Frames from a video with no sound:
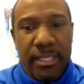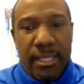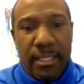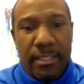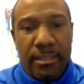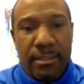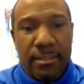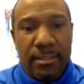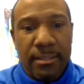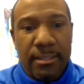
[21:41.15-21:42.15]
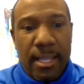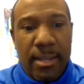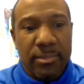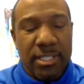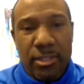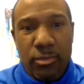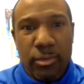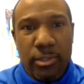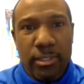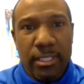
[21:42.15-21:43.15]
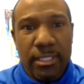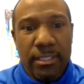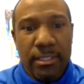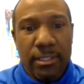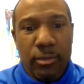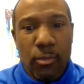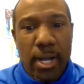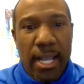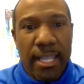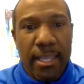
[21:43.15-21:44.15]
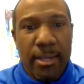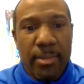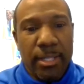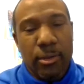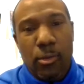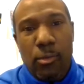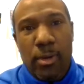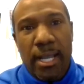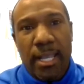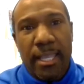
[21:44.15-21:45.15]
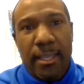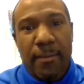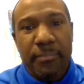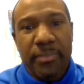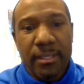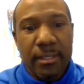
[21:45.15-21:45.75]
And I'm genuine in in who I am. I know who I am.